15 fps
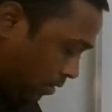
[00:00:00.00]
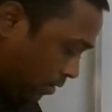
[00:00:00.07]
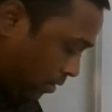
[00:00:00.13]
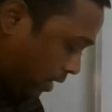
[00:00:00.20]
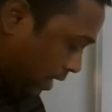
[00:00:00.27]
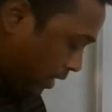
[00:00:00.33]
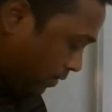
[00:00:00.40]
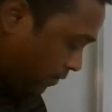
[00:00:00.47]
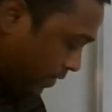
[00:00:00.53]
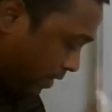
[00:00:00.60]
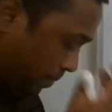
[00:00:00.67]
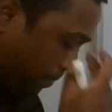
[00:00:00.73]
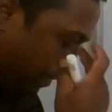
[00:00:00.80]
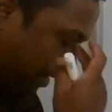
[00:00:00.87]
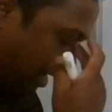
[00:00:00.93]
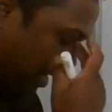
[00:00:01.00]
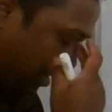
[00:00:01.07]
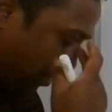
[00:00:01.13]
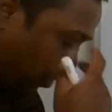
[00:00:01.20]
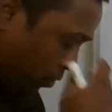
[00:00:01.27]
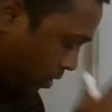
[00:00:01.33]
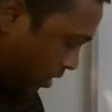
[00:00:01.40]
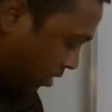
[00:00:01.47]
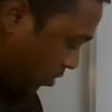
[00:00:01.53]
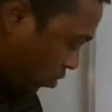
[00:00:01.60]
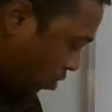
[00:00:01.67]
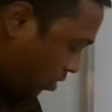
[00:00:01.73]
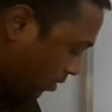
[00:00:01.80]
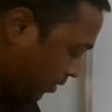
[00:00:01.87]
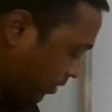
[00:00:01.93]
Right? Where P and Q are
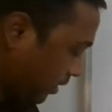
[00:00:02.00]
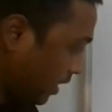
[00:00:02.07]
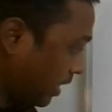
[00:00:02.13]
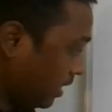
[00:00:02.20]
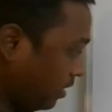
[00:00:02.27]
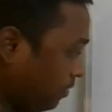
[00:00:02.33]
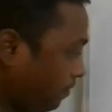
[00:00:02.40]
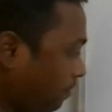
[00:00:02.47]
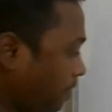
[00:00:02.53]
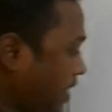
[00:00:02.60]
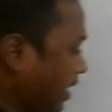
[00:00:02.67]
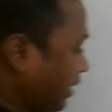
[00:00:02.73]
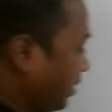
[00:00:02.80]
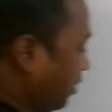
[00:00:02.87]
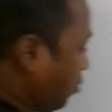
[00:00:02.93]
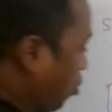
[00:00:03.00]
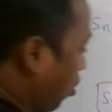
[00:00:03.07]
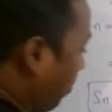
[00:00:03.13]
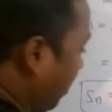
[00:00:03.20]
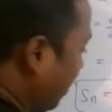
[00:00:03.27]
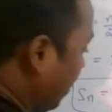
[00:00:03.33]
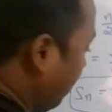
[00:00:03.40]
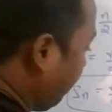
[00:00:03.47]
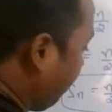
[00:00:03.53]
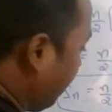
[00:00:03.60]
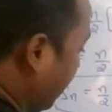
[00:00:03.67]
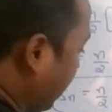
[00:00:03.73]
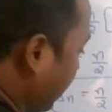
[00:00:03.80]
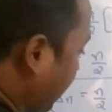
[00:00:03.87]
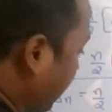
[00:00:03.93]
constant, find the common
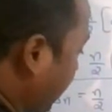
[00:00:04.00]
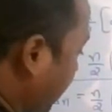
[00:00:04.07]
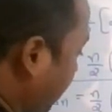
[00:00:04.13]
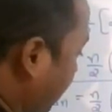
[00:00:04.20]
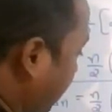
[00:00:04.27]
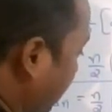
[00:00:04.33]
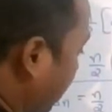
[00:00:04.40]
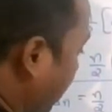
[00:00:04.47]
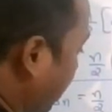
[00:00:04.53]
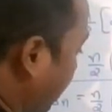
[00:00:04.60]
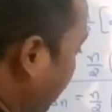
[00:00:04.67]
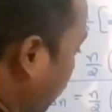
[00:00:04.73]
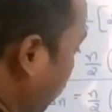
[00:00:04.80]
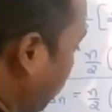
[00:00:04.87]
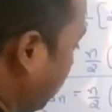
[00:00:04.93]
difference. It's so